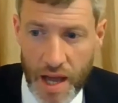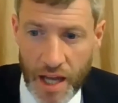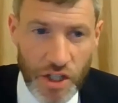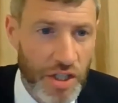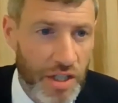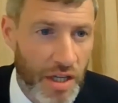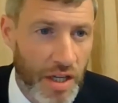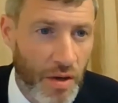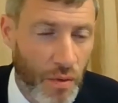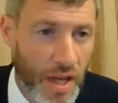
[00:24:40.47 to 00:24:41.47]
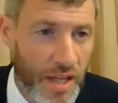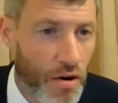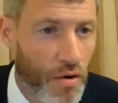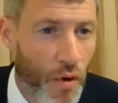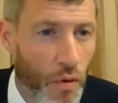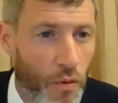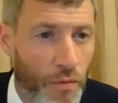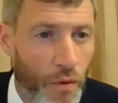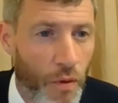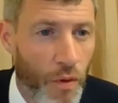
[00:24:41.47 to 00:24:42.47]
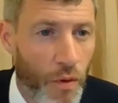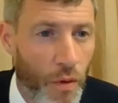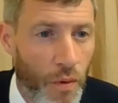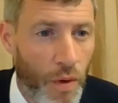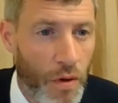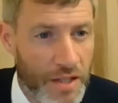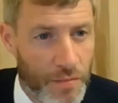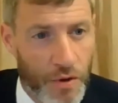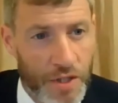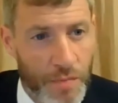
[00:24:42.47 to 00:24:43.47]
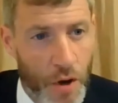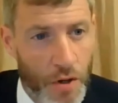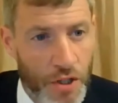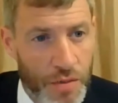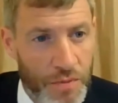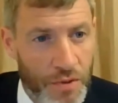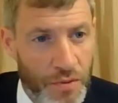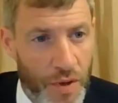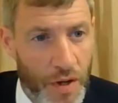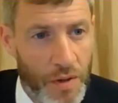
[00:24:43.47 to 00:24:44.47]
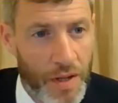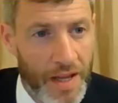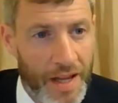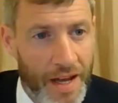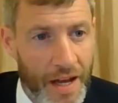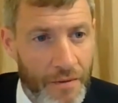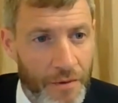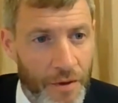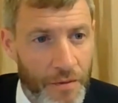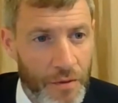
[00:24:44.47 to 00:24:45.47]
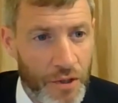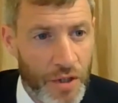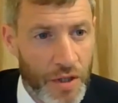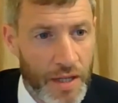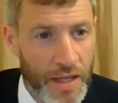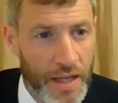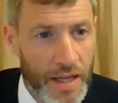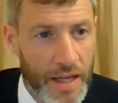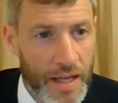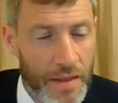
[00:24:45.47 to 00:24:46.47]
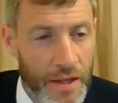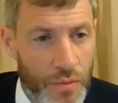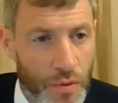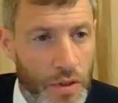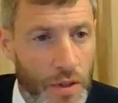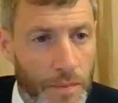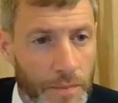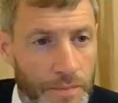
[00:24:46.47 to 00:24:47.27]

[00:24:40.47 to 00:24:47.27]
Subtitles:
actually, is there a role for local enterprise partnerships as well for the future in this work?